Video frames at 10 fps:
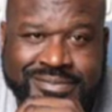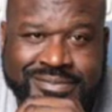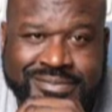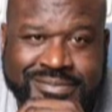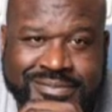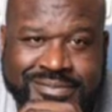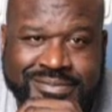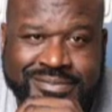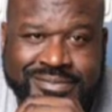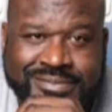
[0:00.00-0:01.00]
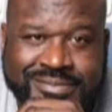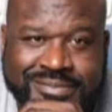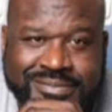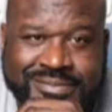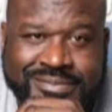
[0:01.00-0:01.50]

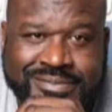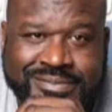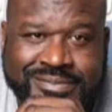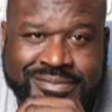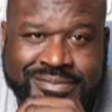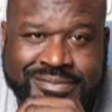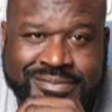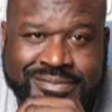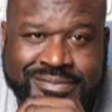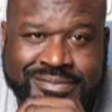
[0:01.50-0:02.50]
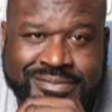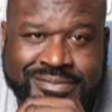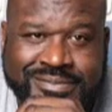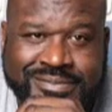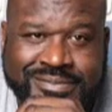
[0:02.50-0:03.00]

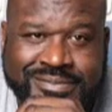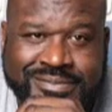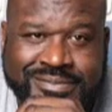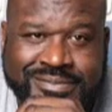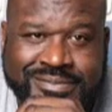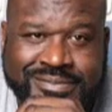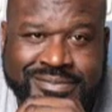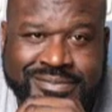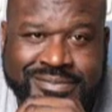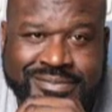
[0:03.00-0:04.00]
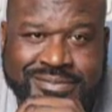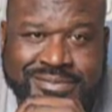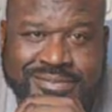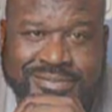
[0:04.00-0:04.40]
[no speech]